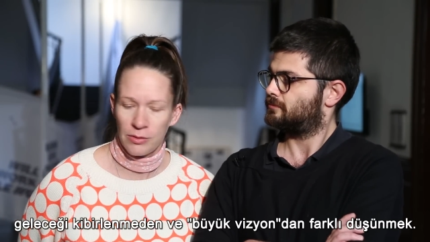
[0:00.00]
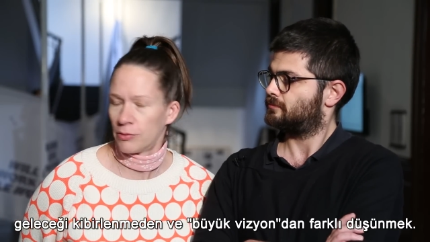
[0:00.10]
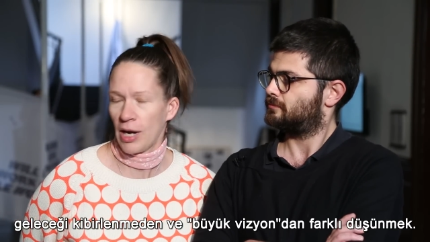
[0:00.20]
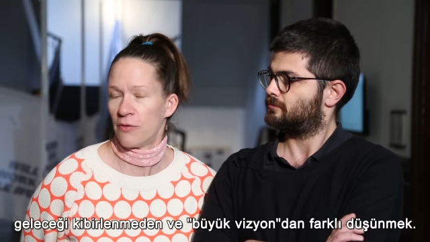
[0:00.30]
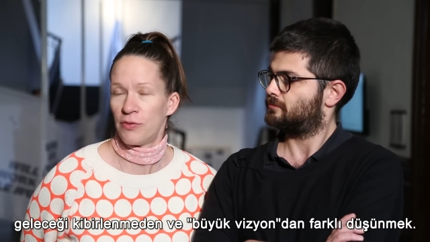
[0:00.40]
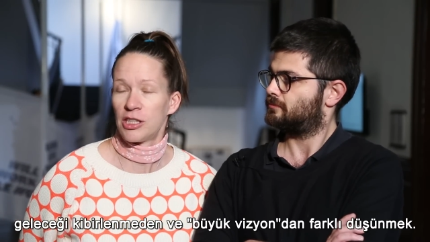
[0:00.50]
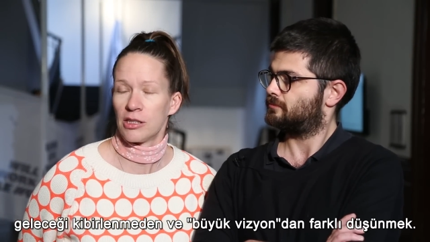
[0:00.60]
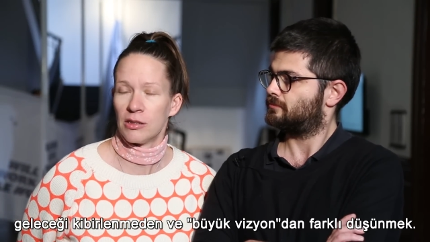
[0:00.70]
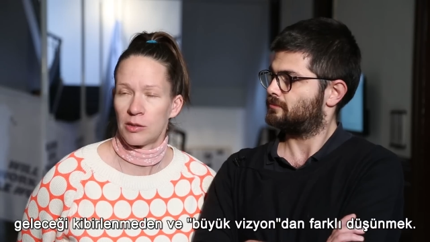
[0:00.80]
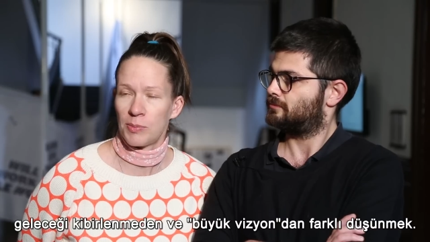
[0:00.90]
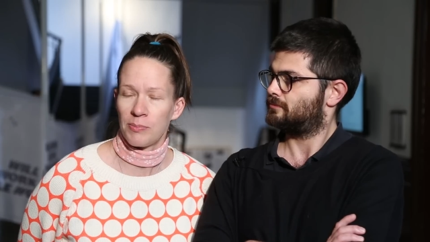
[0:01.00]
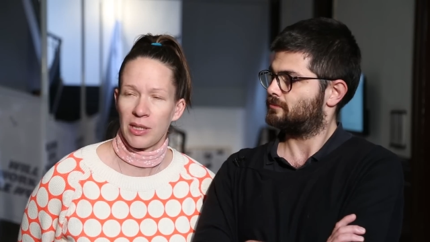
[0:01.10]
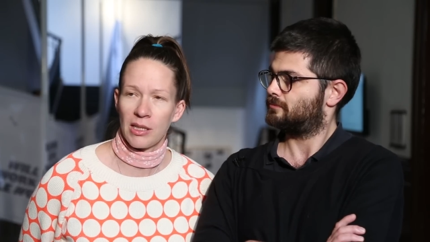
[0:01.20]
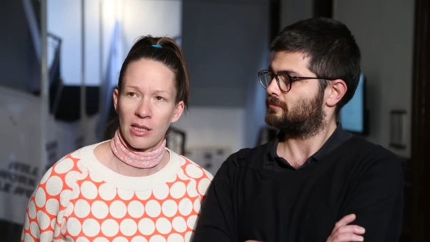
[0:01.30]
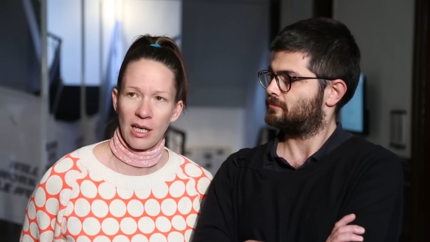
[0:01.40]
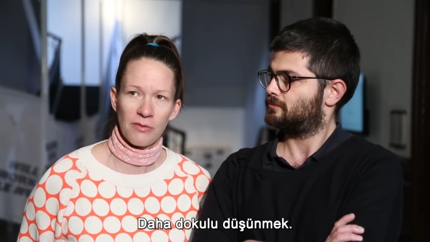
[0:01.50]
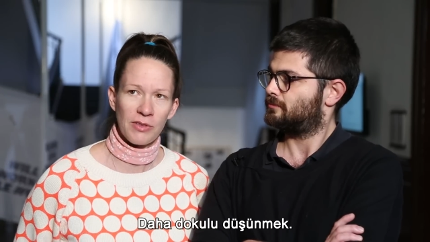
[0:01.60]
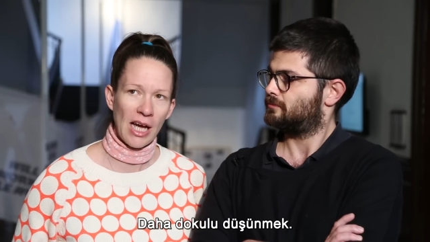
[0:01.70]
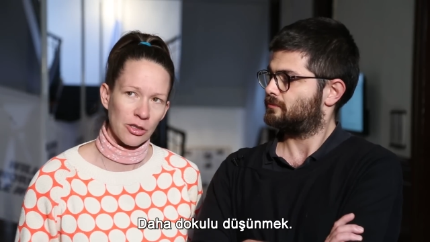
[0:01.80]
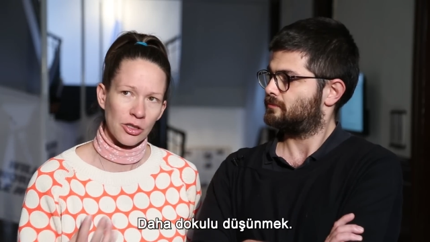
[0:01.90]
Speaker 1: grand visions, but being kind of
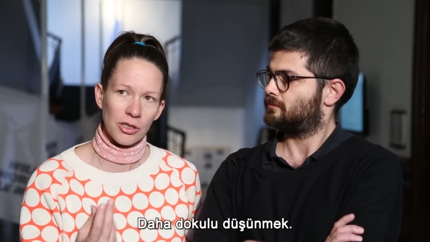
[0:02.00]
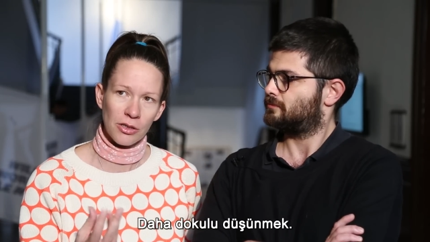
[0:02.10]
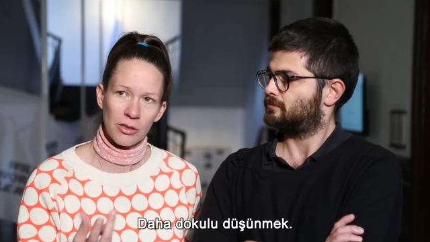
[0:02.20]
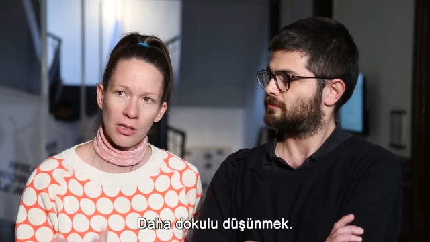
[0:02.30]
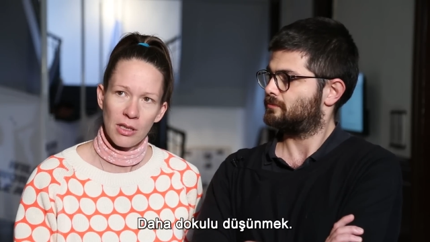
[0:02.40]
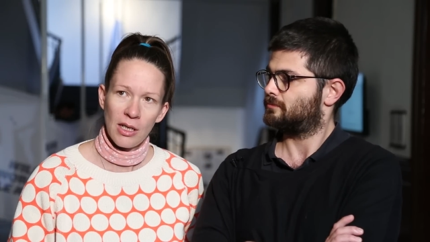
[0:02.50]
textured